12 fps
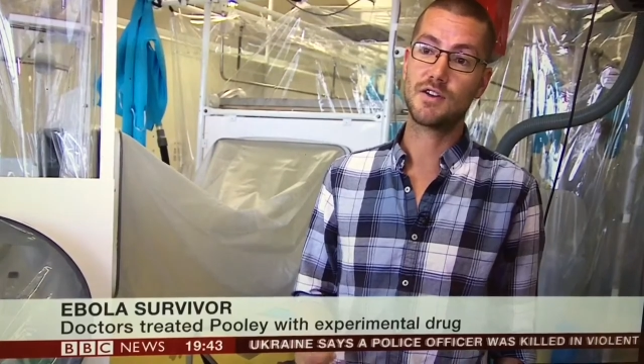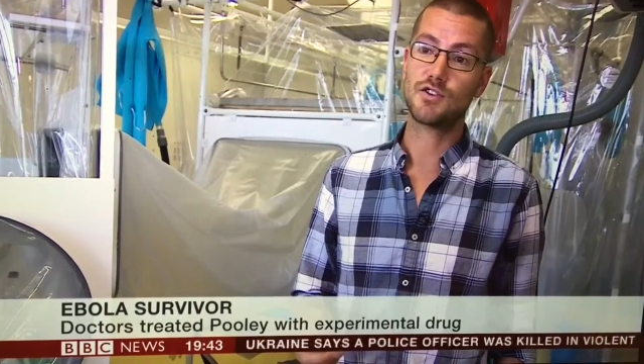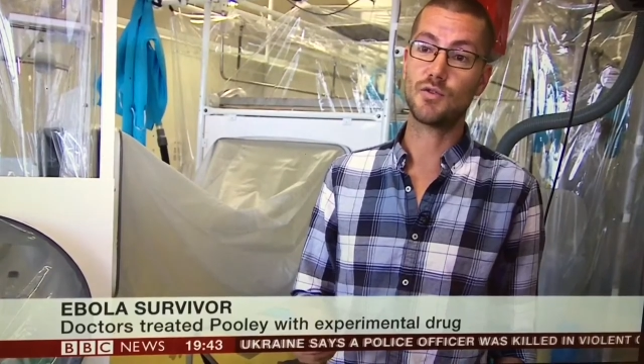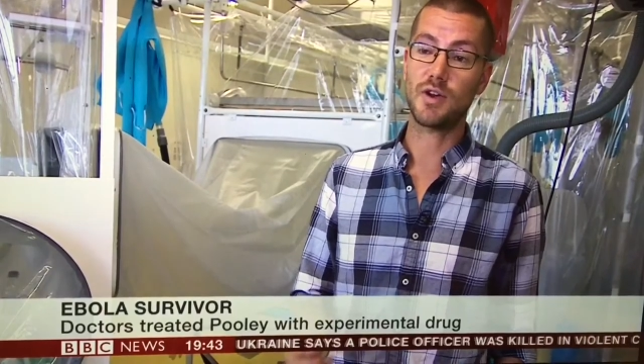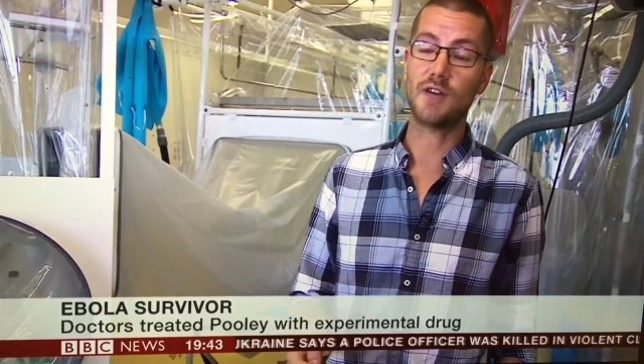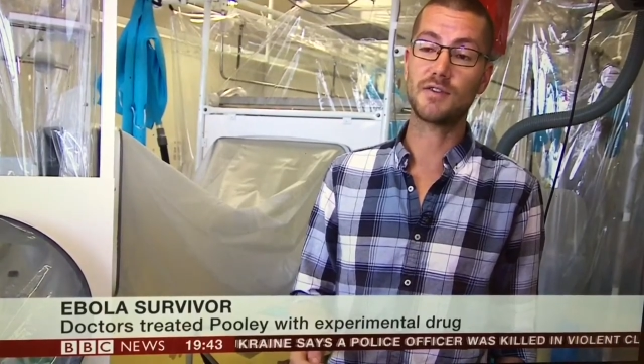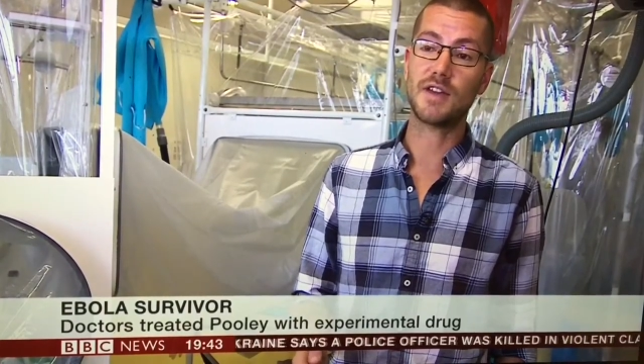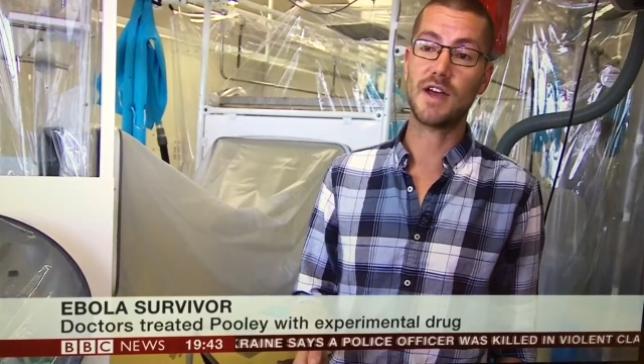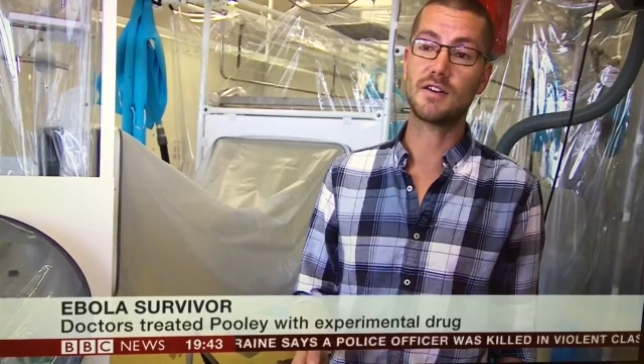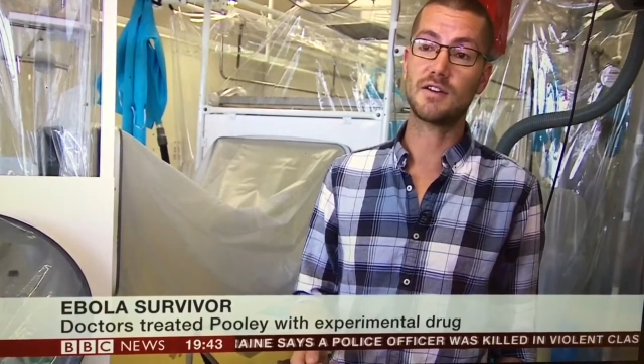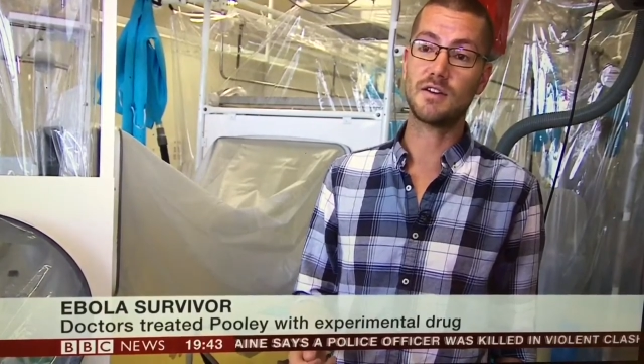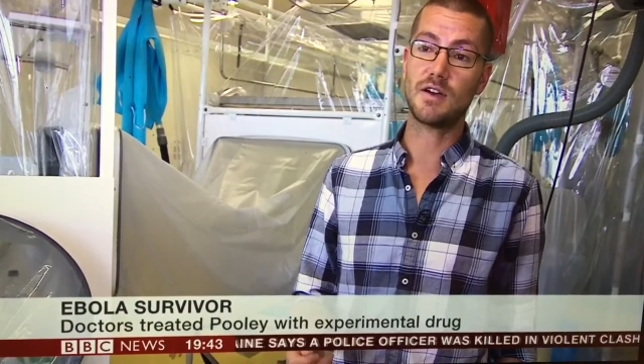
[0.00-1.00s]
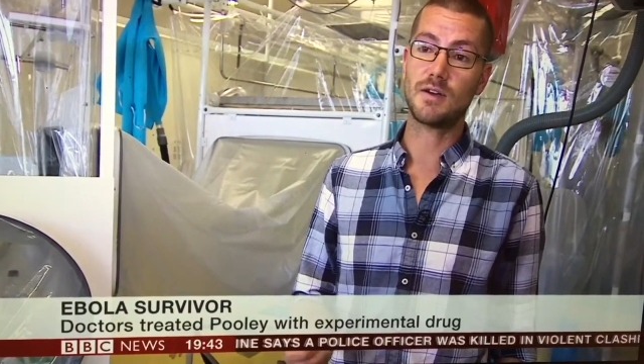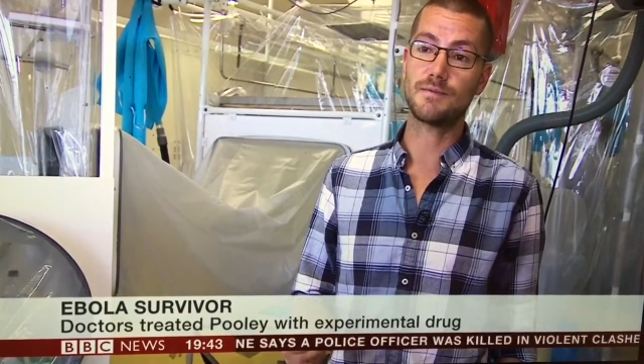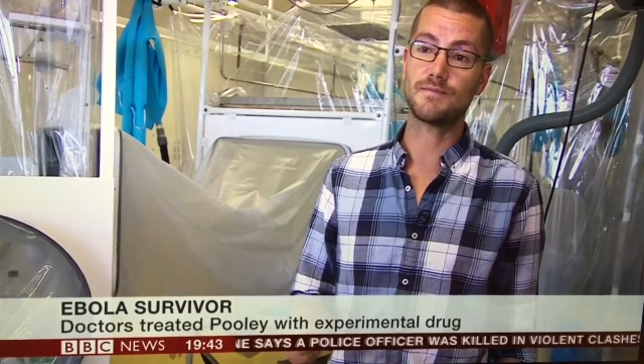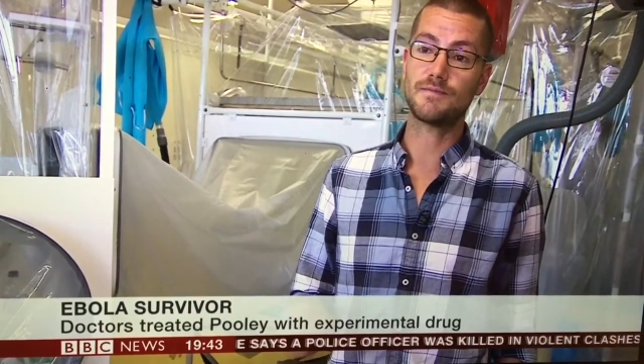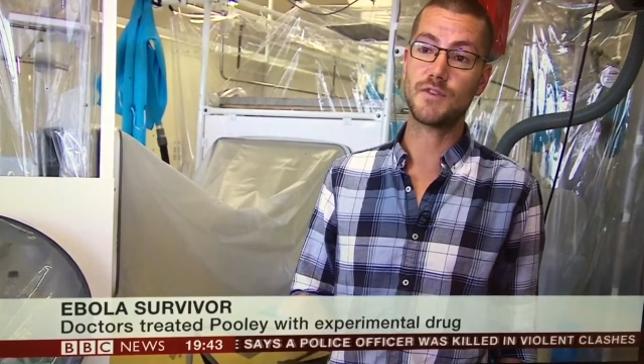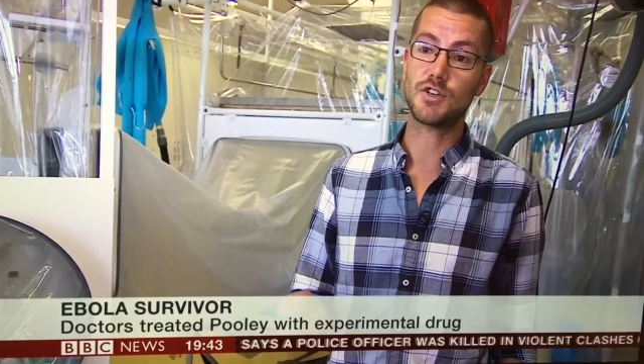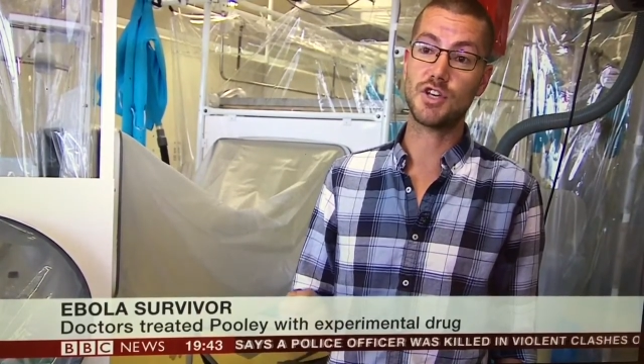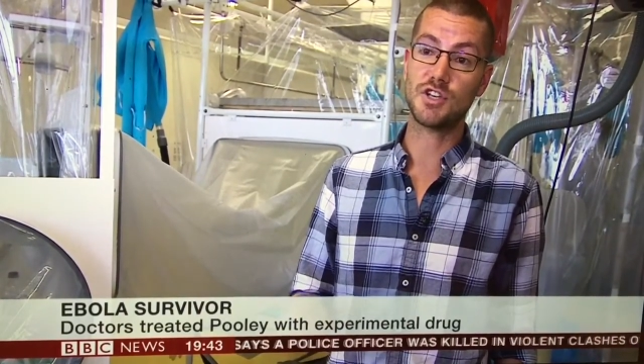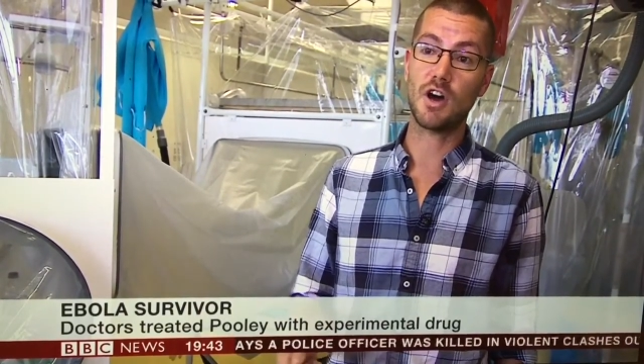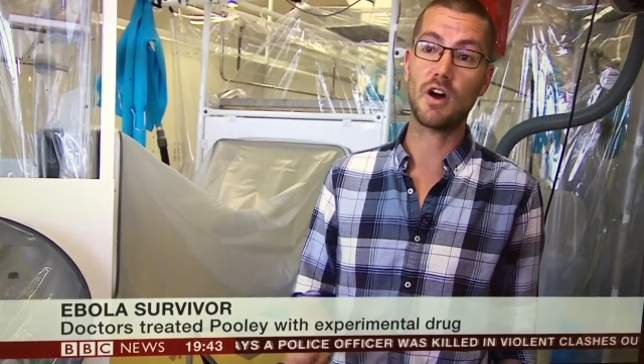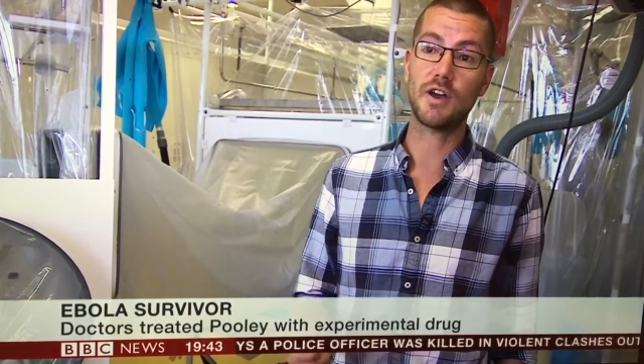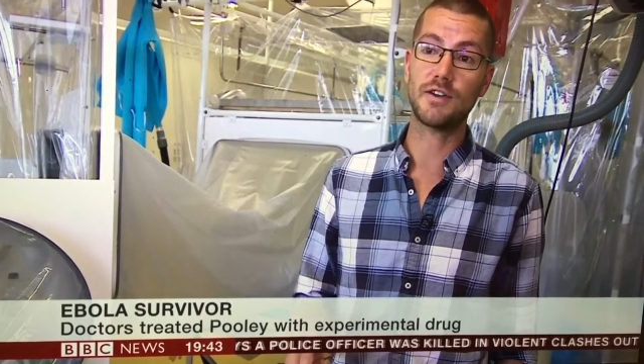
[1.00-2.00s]
Shortly after that, she
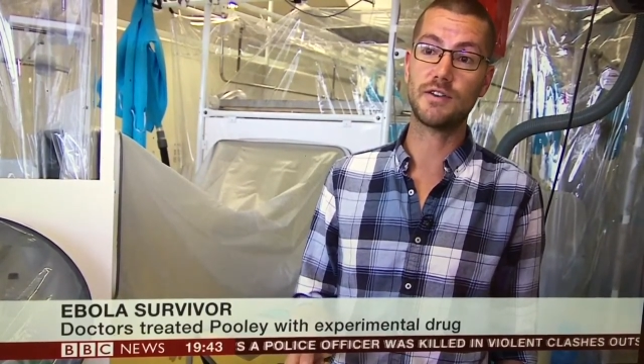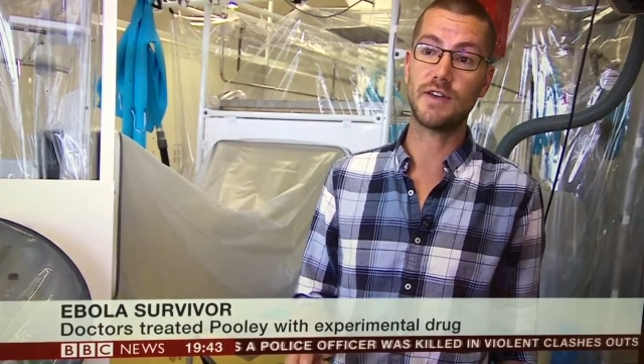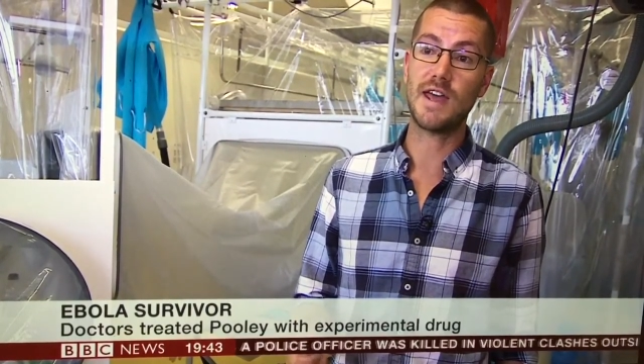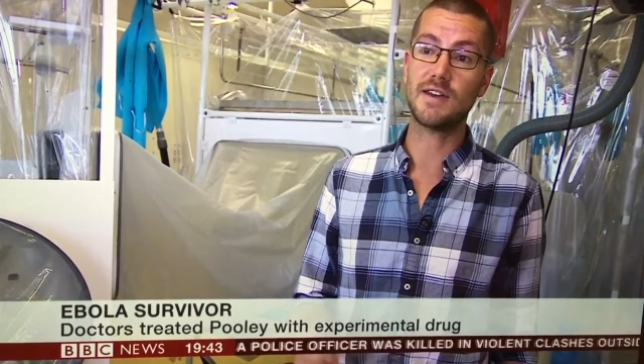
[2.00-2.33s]
died